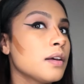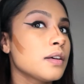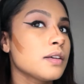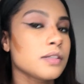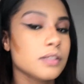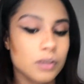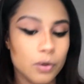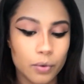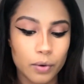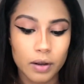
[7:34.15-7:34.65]

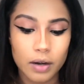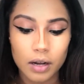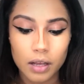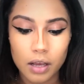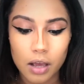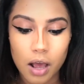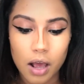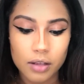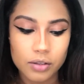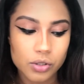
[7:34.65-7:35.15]
So we're gonna
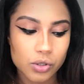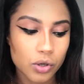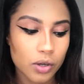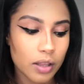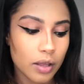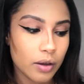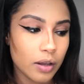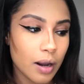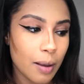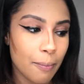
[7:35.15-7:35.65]
contour,
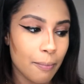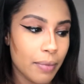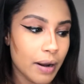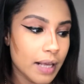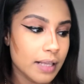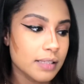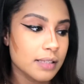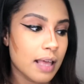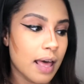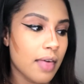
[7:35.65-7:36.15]
they're gonna
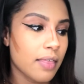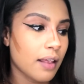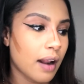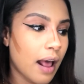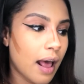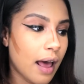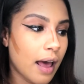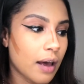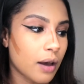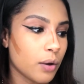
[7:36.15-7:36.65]
blend that
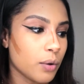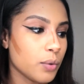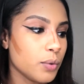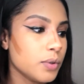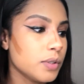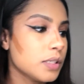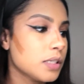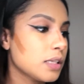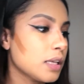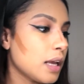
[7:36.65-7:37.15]

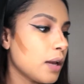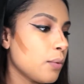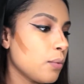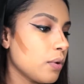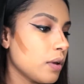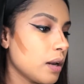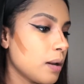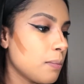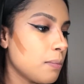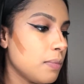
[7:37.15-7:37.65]
out, and we're
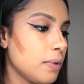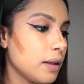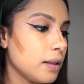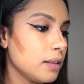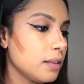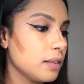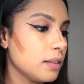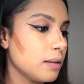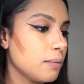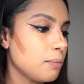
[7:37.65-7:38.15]

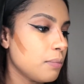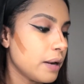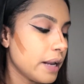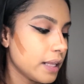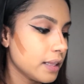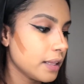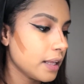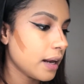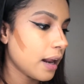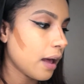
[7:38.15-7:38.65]
gonna
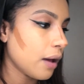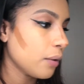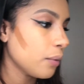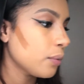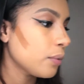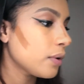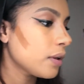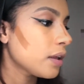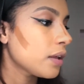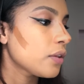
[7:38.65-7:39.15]
blend it out
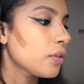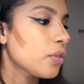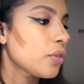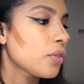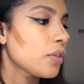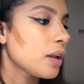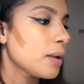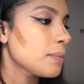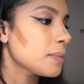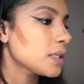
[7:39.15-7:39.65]
with,
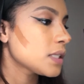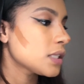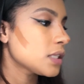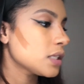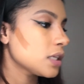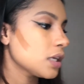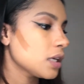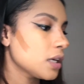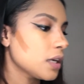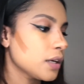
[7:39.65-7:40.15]
let me
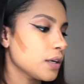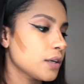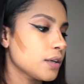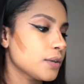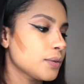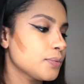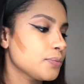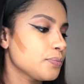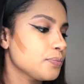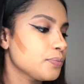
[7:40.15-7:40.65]
see here.